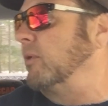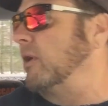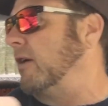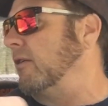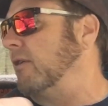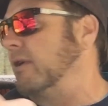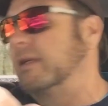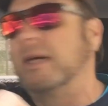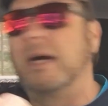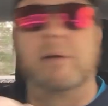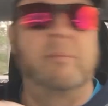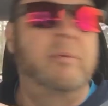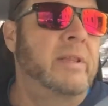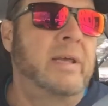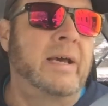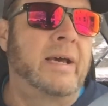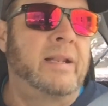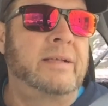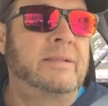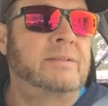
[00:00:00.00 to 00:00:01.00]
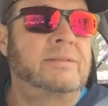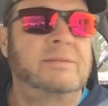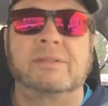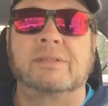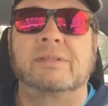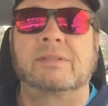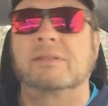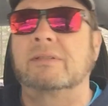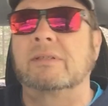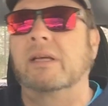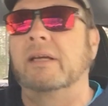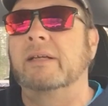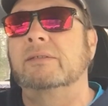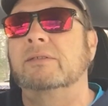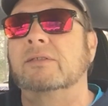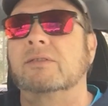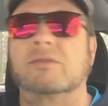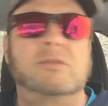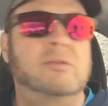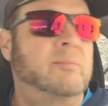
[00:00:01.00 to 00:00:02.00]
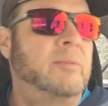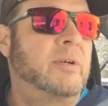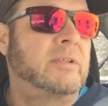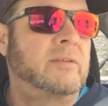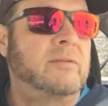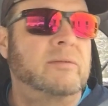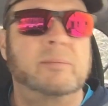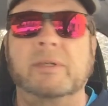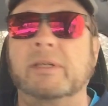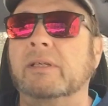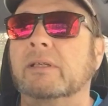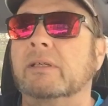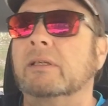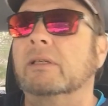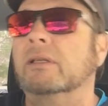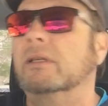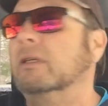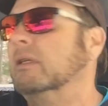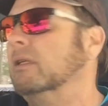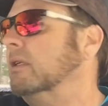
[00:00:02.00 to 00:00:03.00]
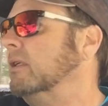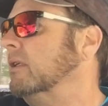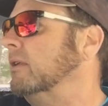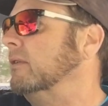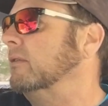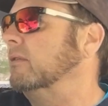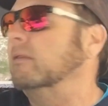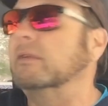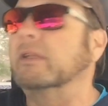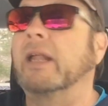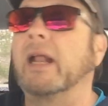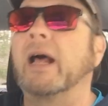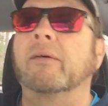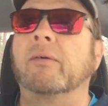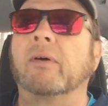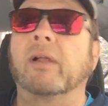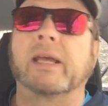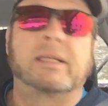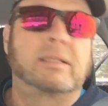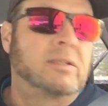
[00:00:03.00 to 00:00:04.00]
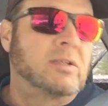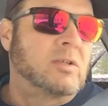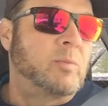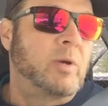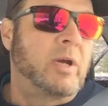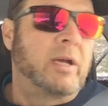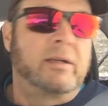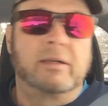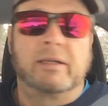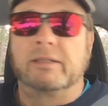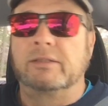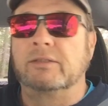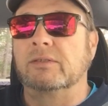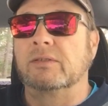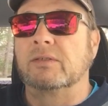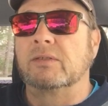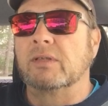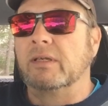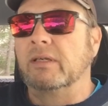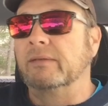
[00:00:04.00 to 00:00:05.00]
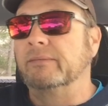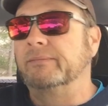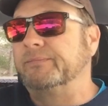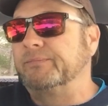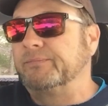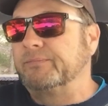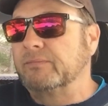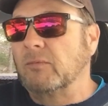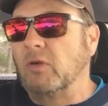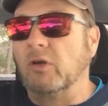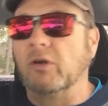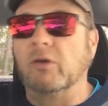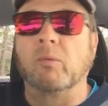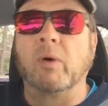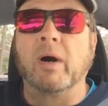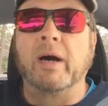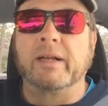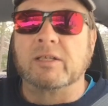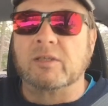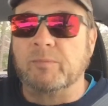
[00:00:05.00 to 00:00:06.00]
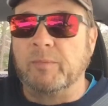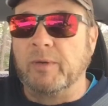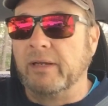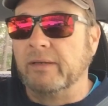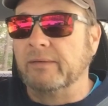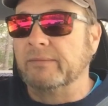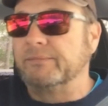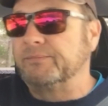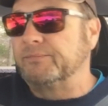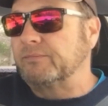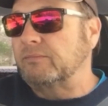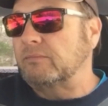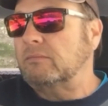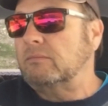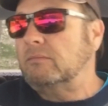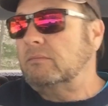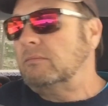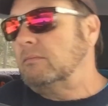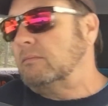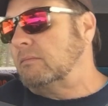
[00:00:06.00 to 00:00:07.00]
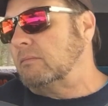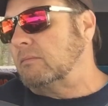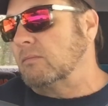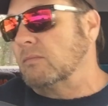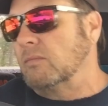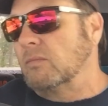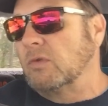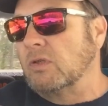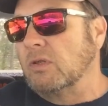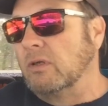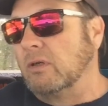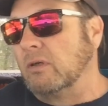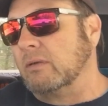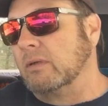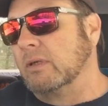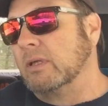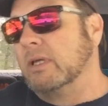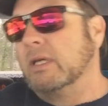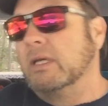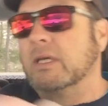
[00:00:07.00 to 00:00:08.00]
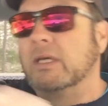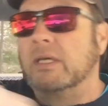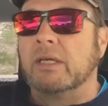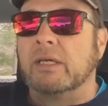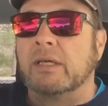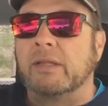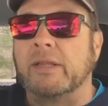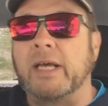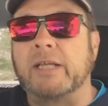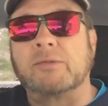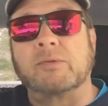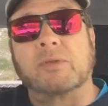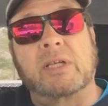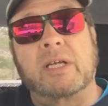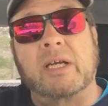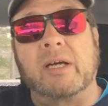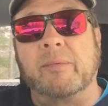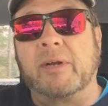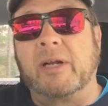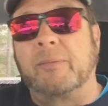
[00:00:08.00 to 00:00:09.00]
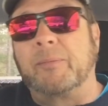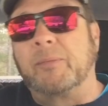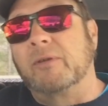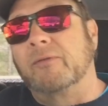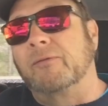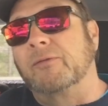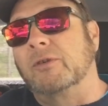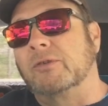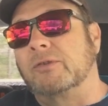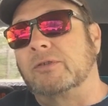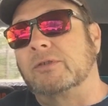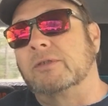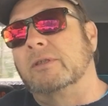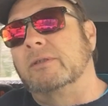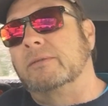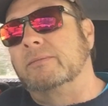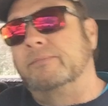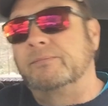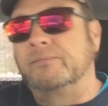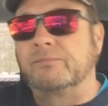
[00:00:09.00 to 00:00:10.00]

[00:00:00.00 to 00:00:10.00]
plow on top of that. That's just too much for me. That I like to spend, I should say, or want to spend. So that's what's coming up in the future.